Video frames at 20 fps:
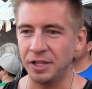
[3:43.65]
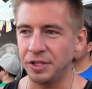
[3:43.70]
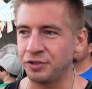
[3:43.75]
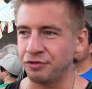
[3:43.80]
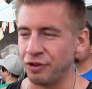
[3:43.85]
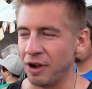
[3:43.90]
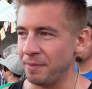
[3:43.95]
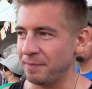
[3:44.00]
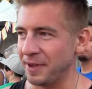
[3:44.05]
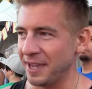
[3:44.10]

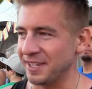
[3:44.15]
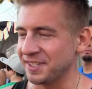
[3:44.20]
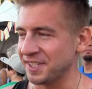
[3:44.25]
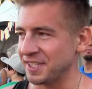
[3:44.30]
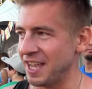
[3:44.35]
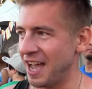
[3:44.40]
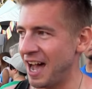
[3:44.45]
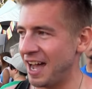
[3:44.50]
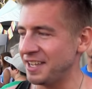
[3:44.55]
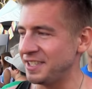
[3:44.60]
Trump has
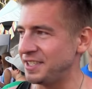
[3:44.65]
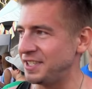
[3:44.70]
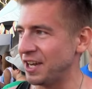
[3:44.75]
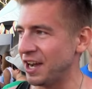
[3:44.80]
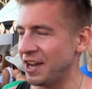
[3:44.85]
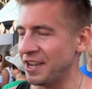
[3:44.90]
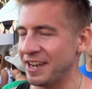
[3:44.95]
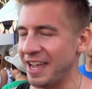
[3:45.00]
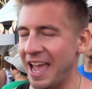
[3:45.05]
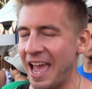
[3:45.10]
not
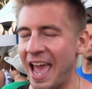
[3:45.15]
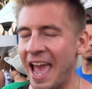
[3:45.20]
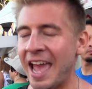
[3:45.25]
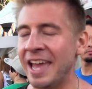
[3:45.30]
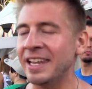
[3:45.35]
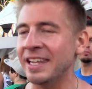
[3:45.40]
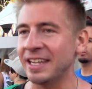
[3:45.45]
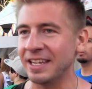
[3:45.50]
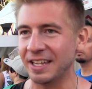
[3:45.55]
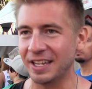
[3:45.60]
done
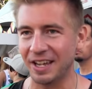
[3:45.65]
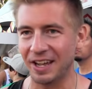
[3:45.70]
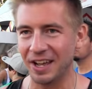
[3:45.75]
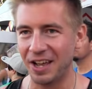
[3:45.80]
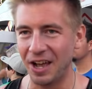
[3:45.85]
any